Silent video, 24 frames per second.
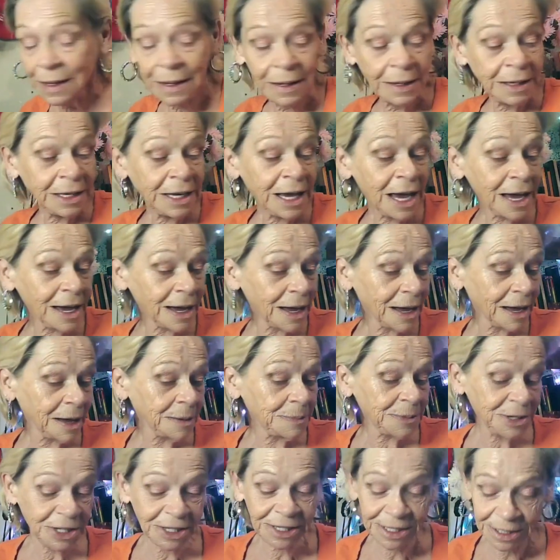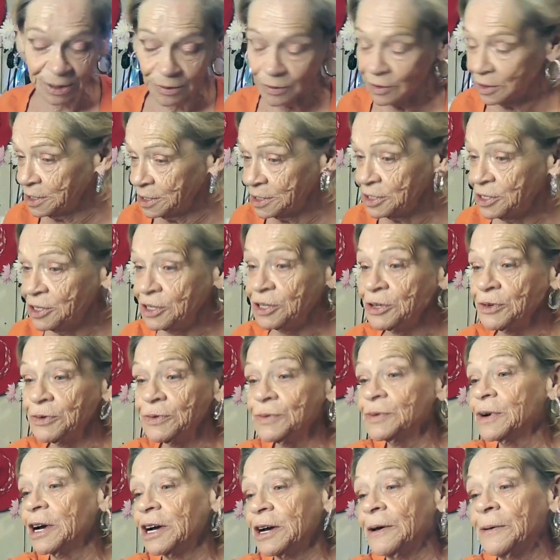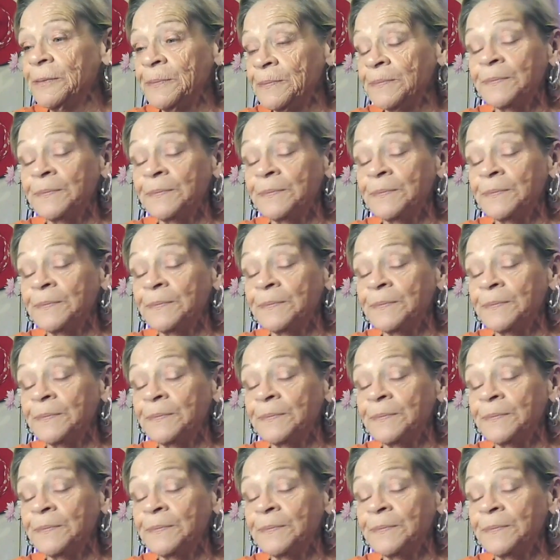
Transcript: Yeah, I'm just going to